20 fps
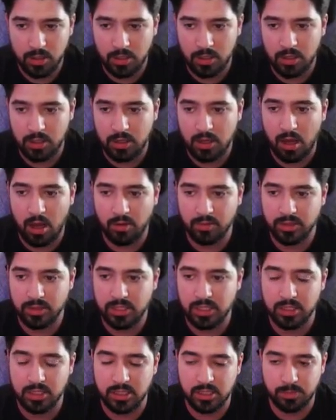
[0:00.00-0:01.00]
Obviously, the
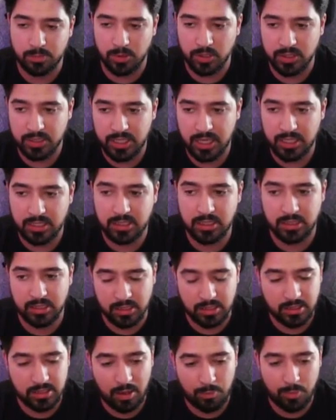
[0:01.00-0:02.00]
sprint test is a
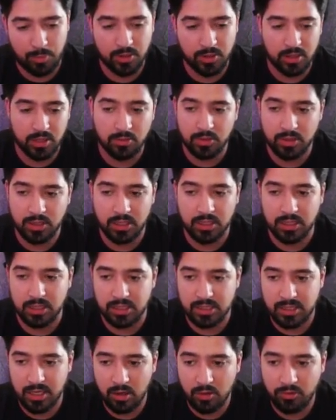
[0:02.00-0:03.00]
separate thing within
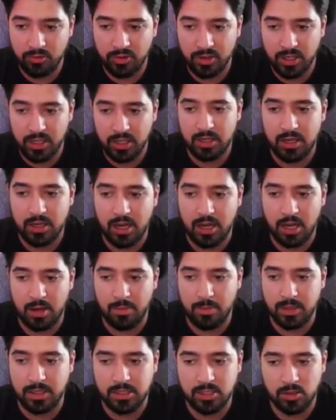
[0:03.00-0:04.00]
itself.
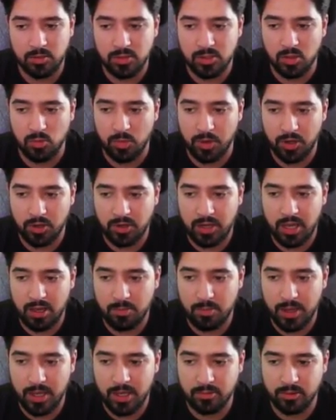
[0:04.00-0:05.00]
And so is the winter
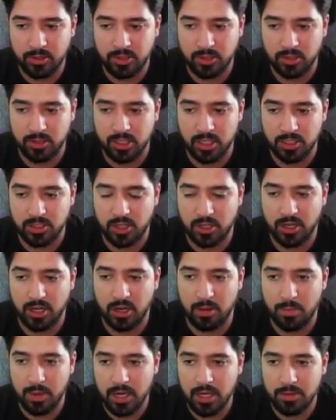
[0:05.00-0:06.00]
campaign, which I'll touch on in a
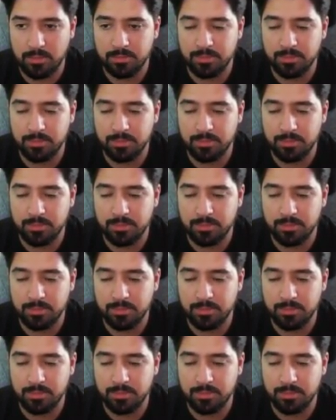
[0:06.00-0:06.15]
minute.